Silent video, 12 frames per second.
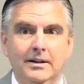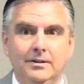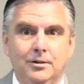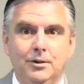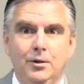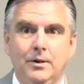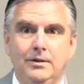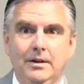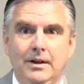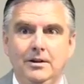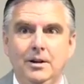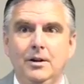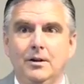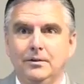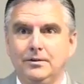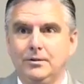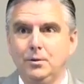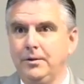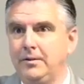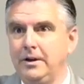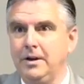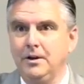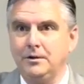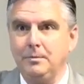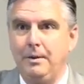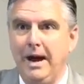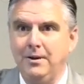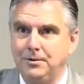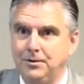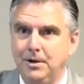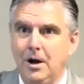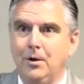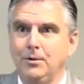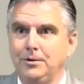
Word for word: to do in, in years, two or three years, the pastor's gone.